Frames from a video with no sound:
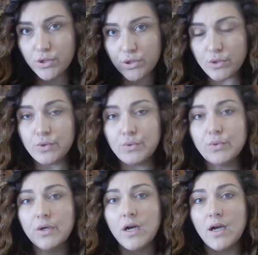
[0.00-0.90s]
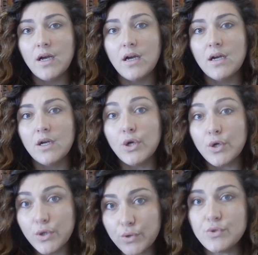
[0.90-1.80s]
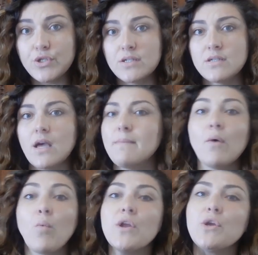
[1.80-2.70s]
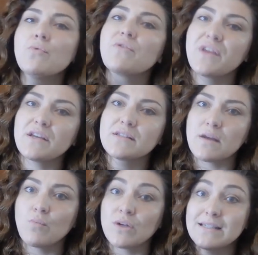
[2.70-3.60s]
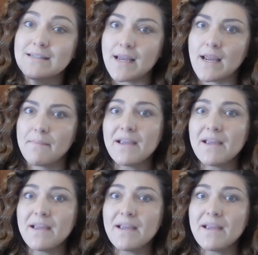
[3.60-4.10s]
to conclusions about what you think someone is saying.